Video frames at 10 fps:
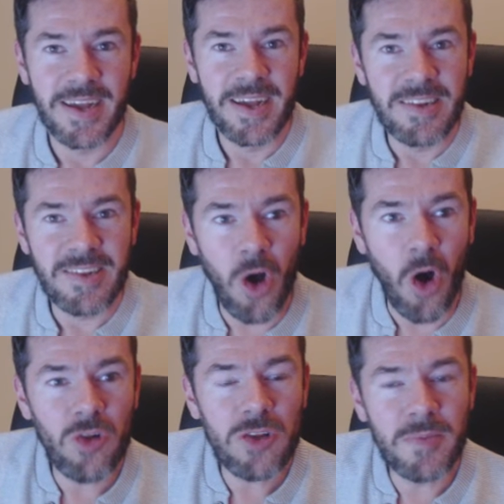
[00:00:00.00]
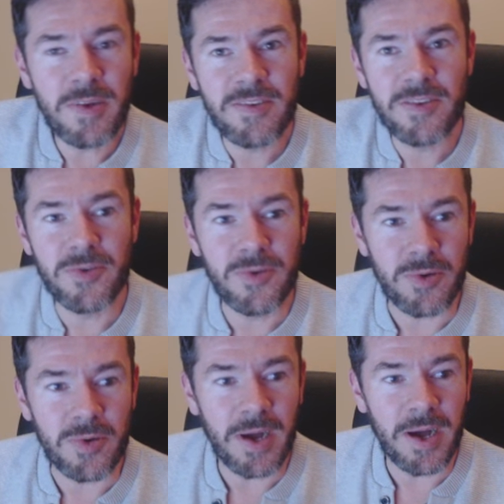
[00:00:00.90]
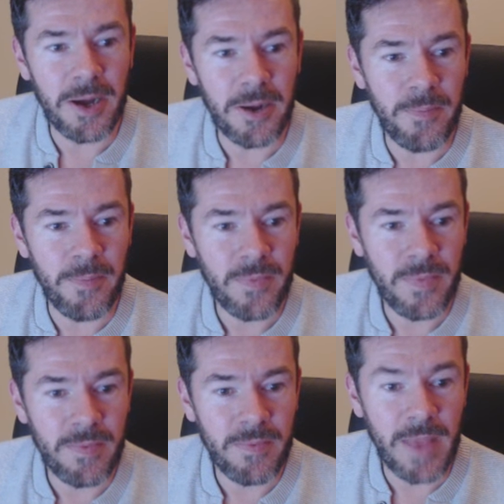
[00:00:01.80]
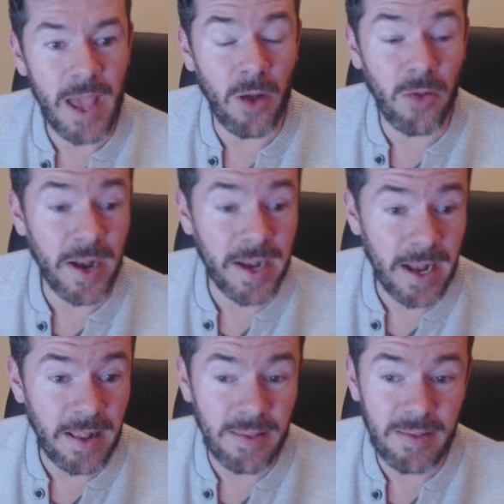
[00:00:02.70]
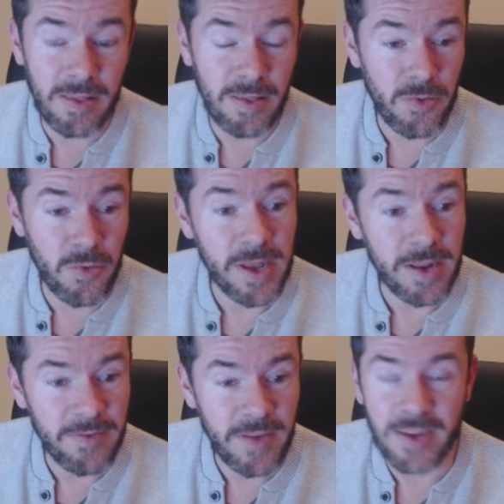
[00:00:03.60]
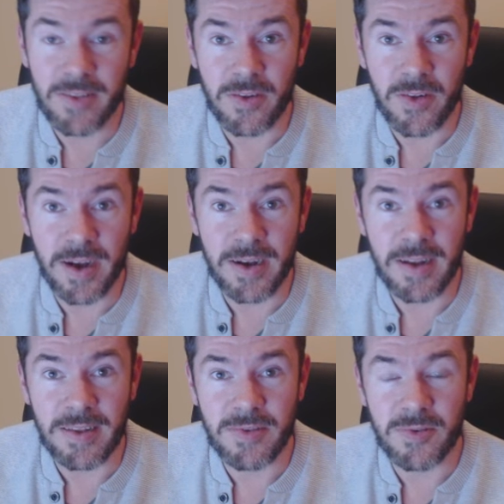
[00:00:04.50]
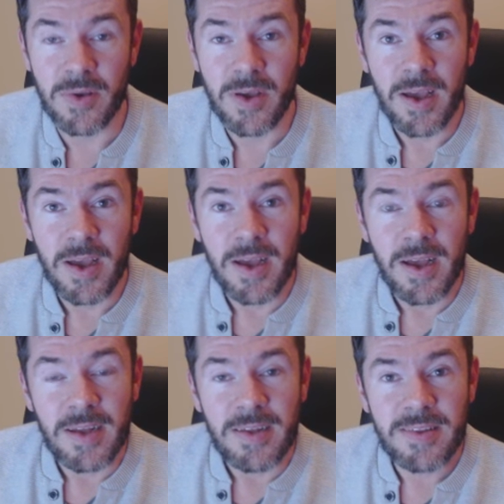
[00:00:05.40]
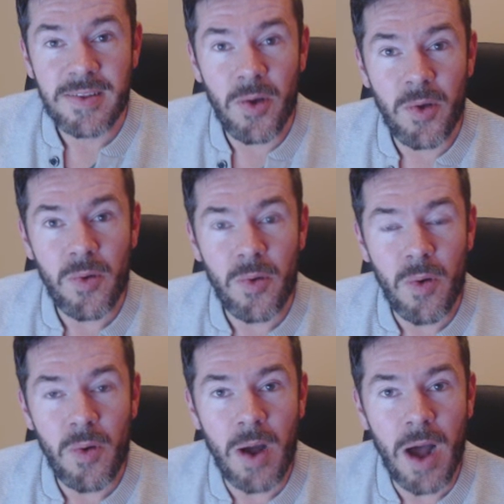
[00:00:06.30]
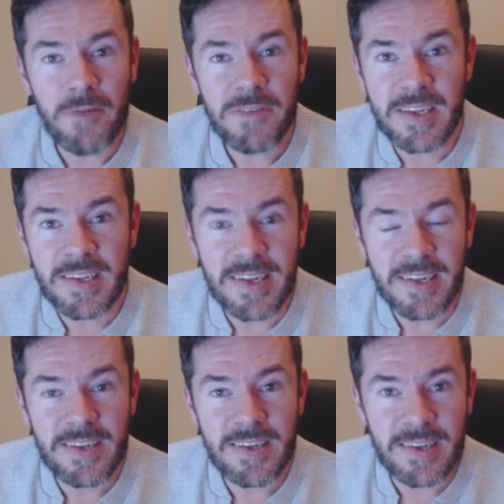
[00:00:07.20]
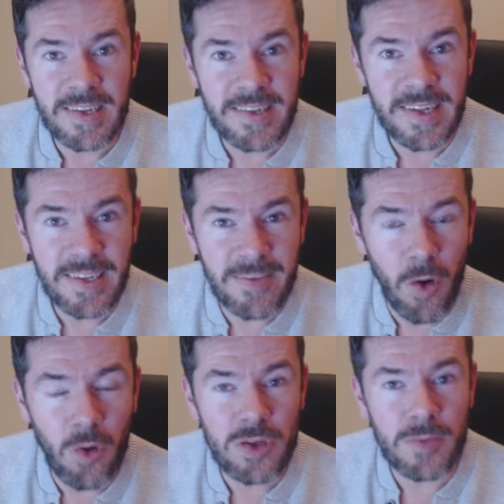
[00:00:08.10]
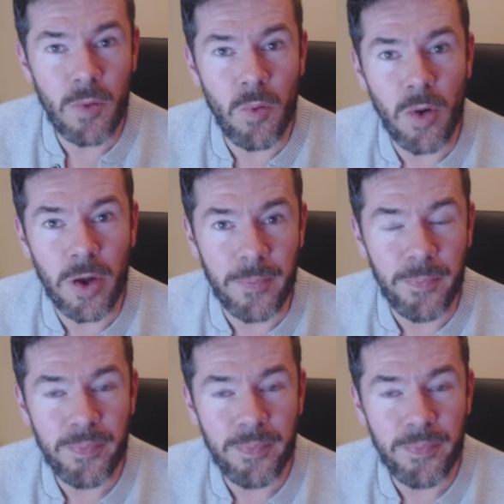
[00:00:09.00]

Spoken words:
So Ultima 2, 1983 in fact, not 1982. So after the success of Ultima 1,